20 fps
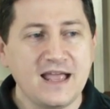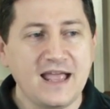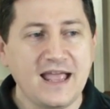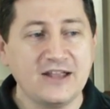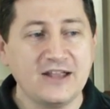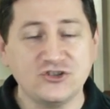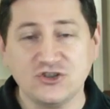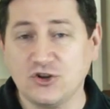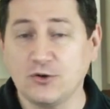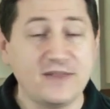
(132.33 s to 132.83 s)

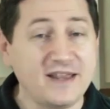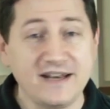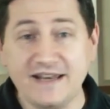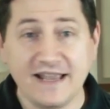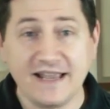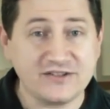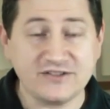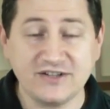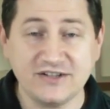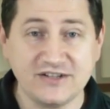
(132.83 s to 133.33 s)
And so then
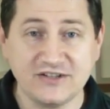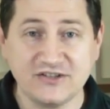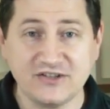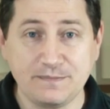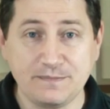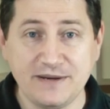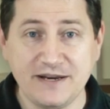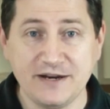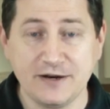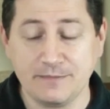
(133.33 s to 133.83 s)
he has to
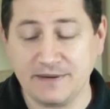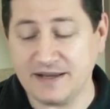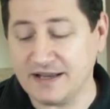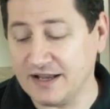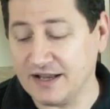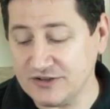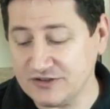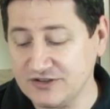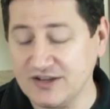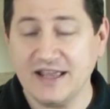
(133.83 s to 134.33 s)
disappear
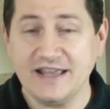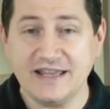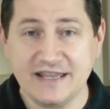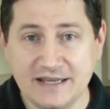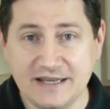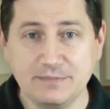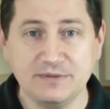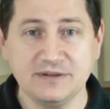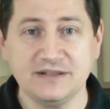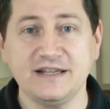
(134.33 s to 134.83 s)
because
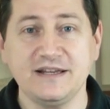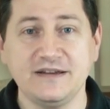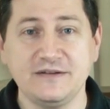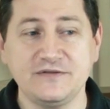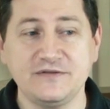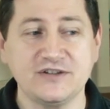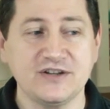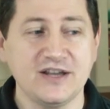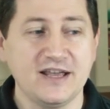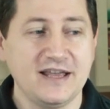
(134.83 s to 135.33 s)
he
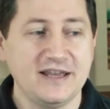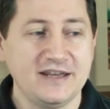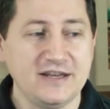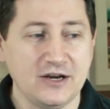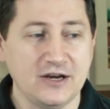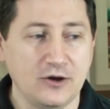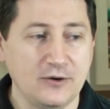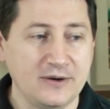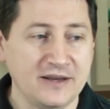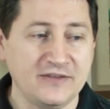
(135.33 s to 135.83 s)
believes, you
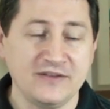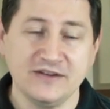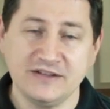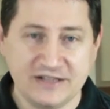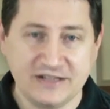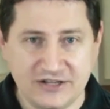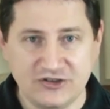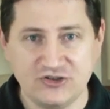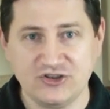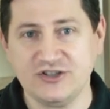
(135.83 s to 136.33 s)
know, in the
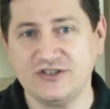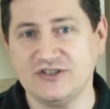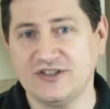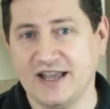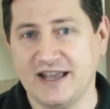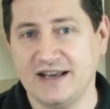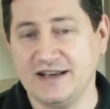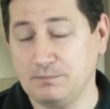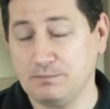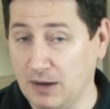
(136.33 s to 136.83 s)
teachings
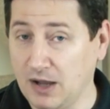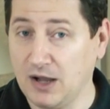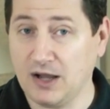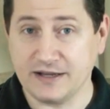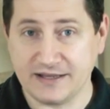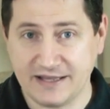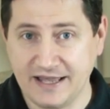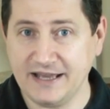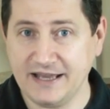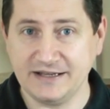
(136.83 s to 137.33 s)
that
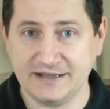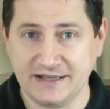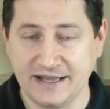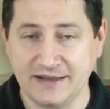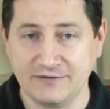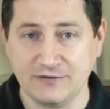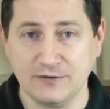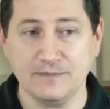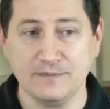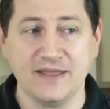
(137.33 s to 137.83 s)
Pa Kent
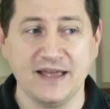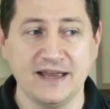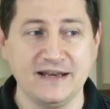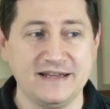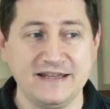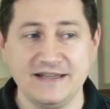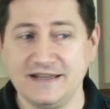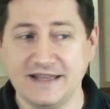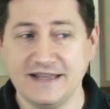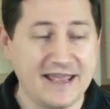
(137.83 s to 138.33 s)
gave him,
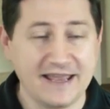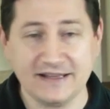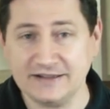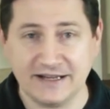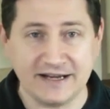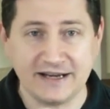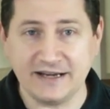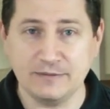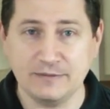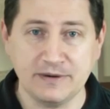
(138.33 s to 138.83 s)
that he can't
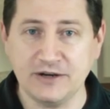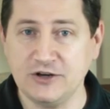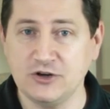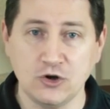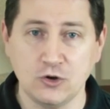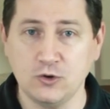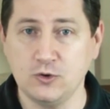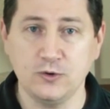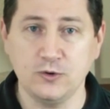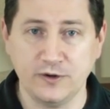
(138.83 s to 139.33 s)
let anybody
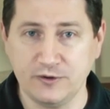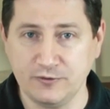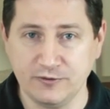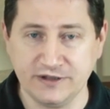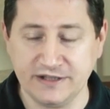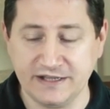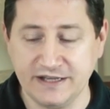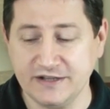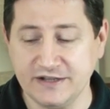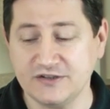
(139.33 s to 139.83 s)
know who he
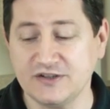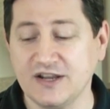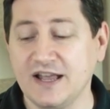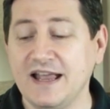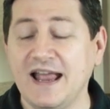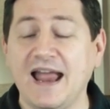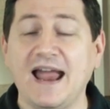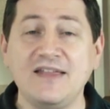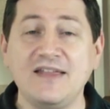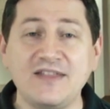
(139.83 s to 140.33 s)
really is.
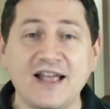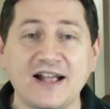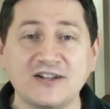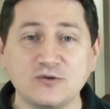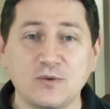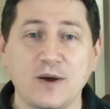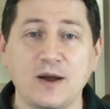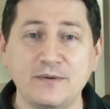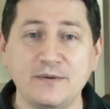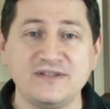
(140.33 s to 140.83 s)
And
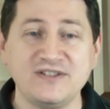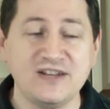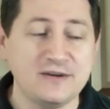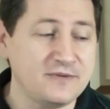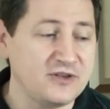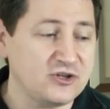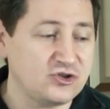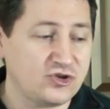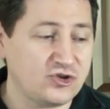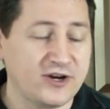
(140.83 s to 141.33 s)
that's why we see
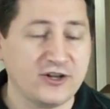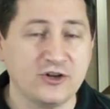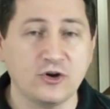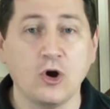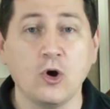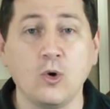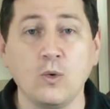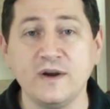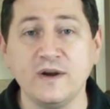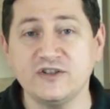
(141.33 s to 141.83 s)
him in the trailer
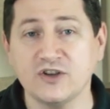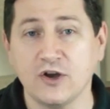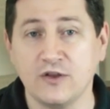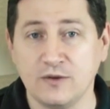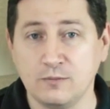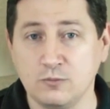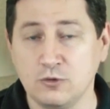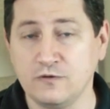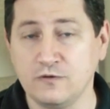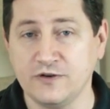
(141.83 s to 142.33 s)
always
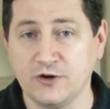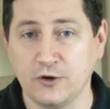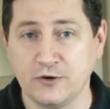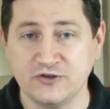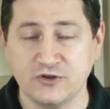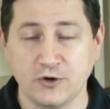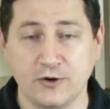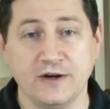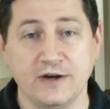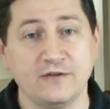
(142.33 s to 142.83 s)
on the move and
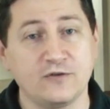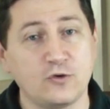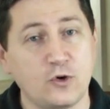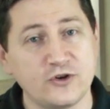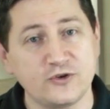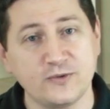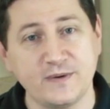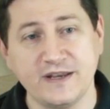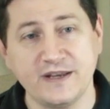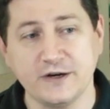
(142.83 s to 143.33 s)
always going. And of
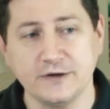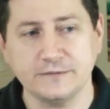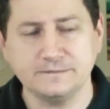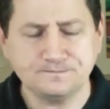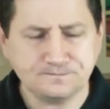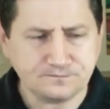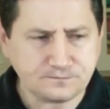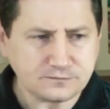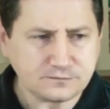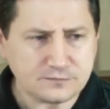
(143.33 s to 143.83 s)
course, we hear
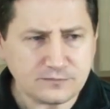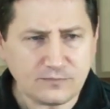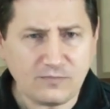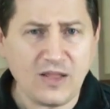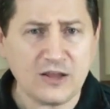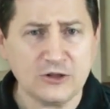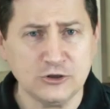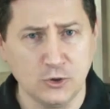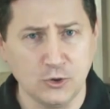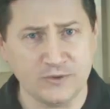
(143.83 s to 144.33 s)

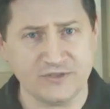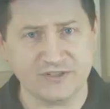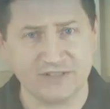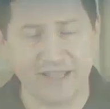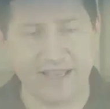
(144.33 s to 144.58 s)
Lois